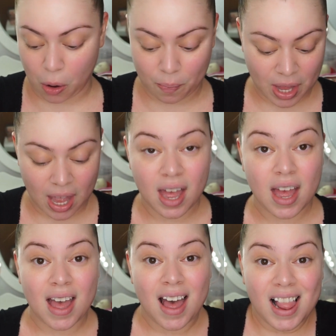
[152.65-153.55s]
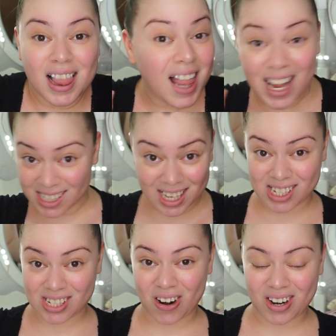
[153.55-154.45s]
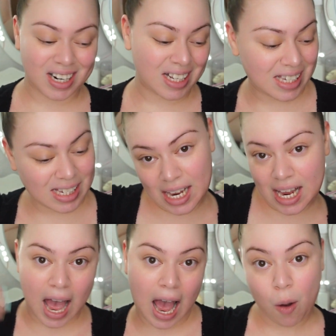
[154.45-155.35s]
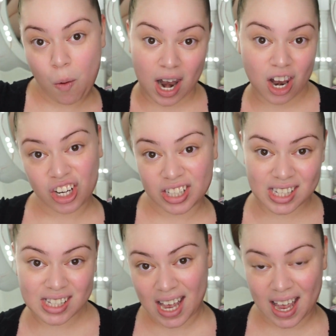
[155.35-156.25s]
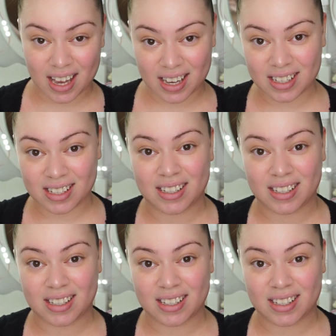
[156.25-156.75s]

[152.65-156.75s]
So let's get started and see how I look today.